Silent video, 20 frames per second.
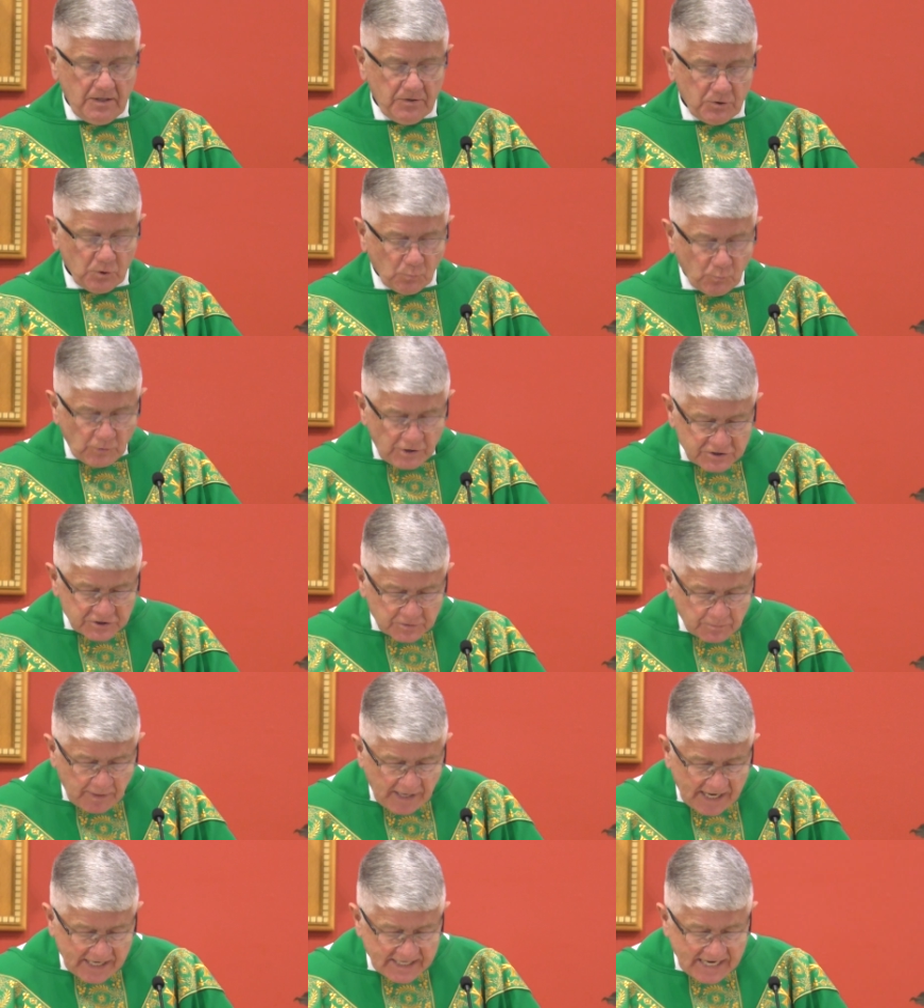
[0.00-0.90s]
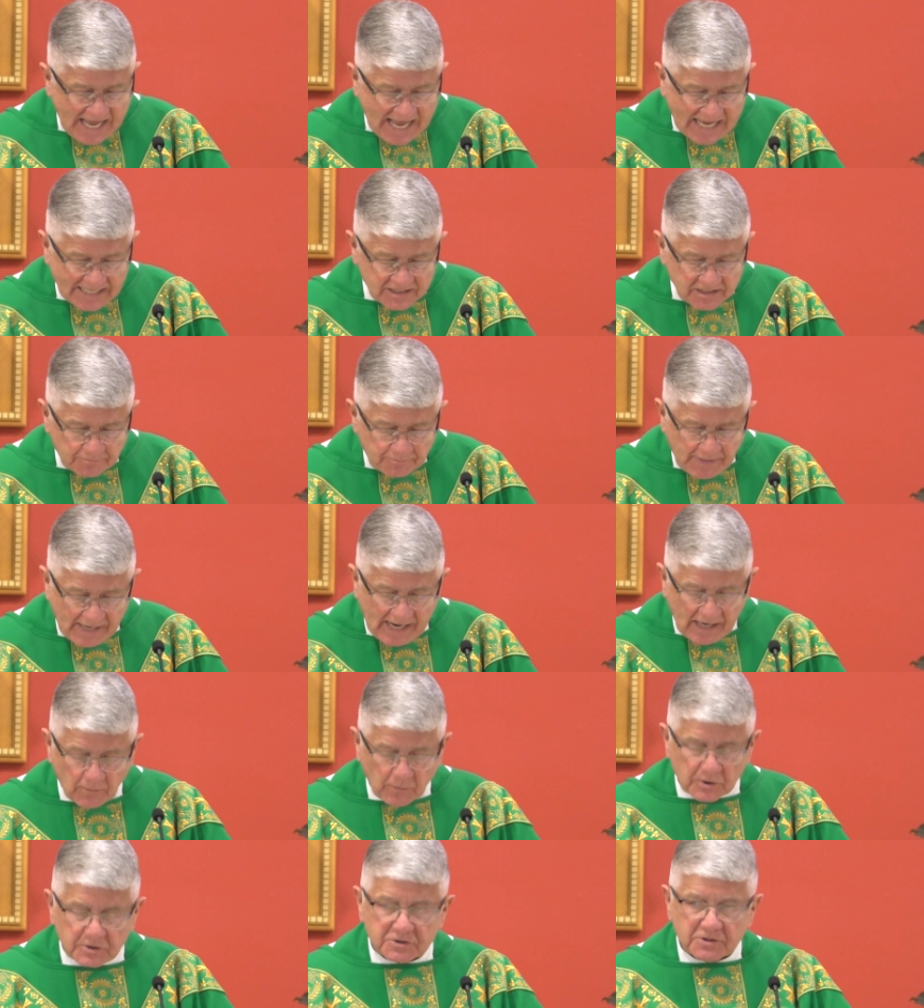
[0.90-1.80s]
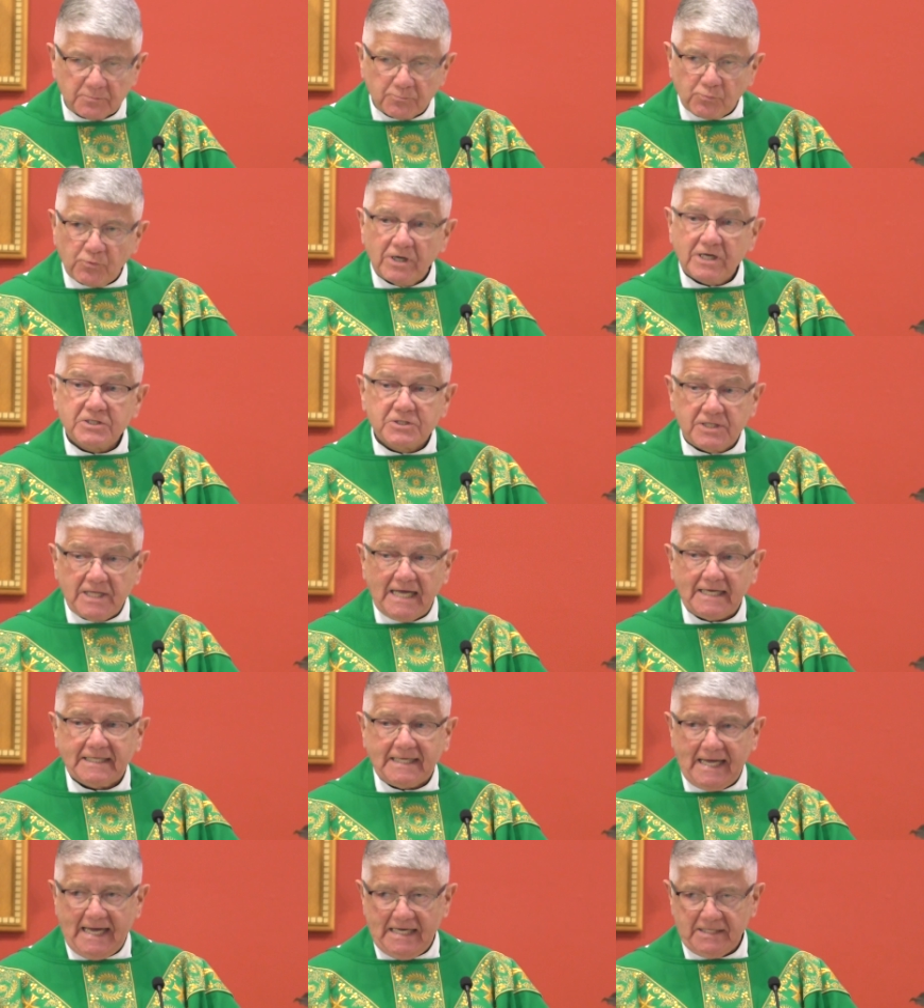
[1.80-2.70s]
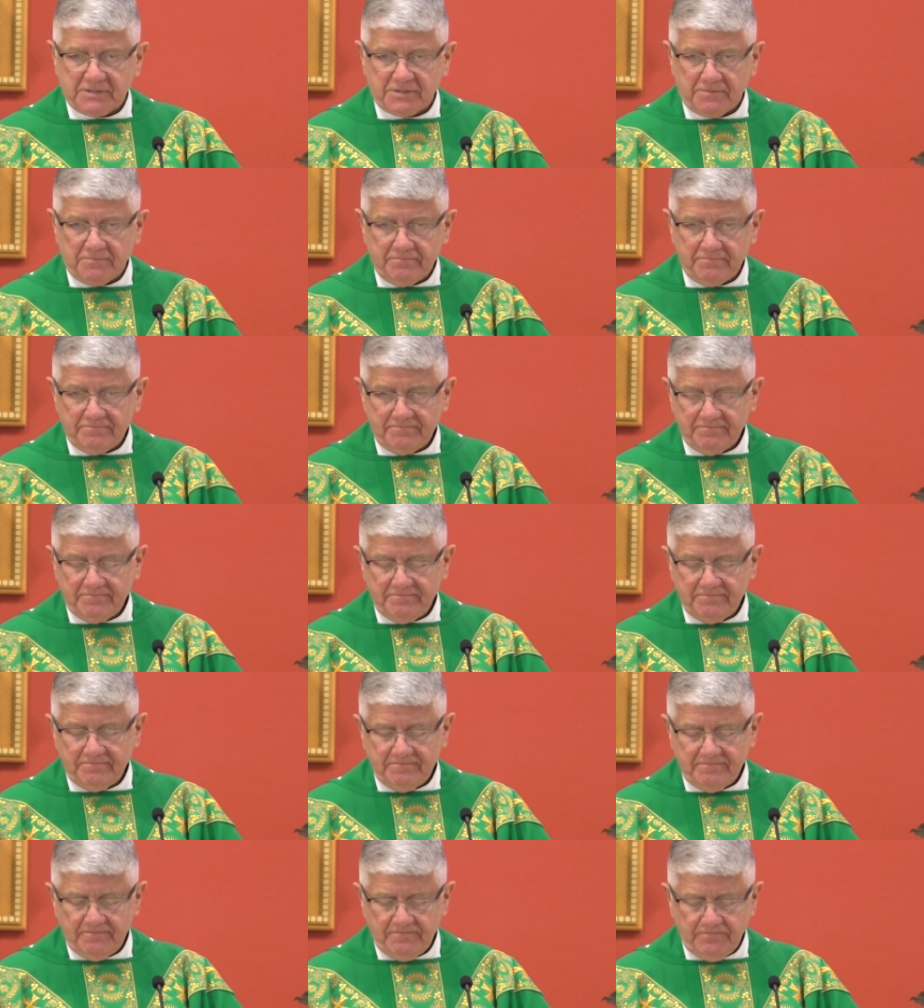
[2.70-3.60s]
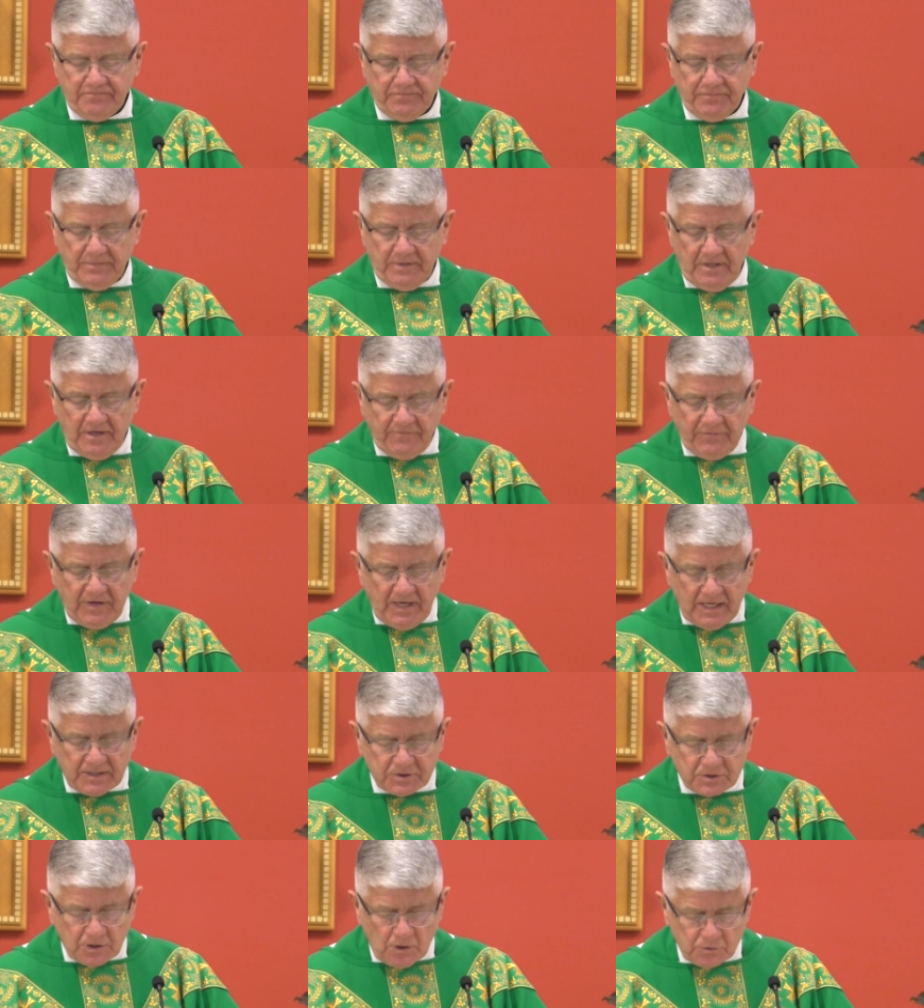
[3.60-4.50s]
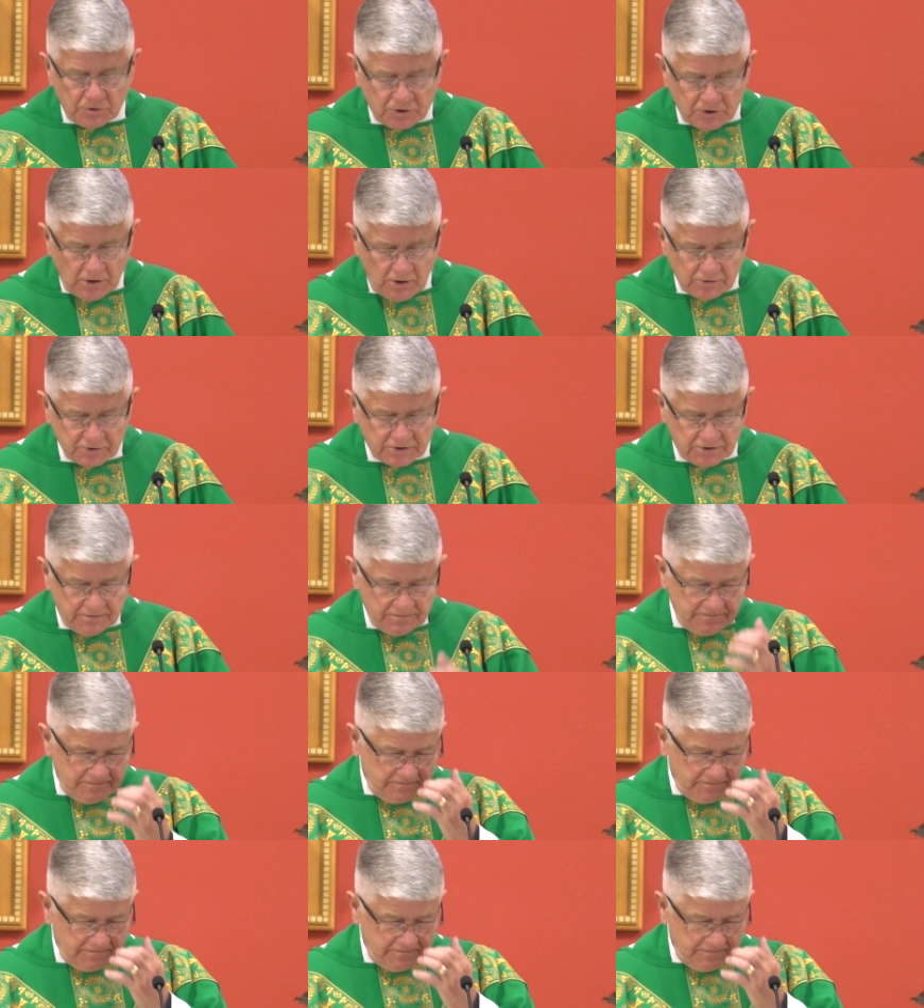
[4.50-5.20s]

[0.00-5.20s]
The rich man had the power to bridge that chasm if he had so chosen.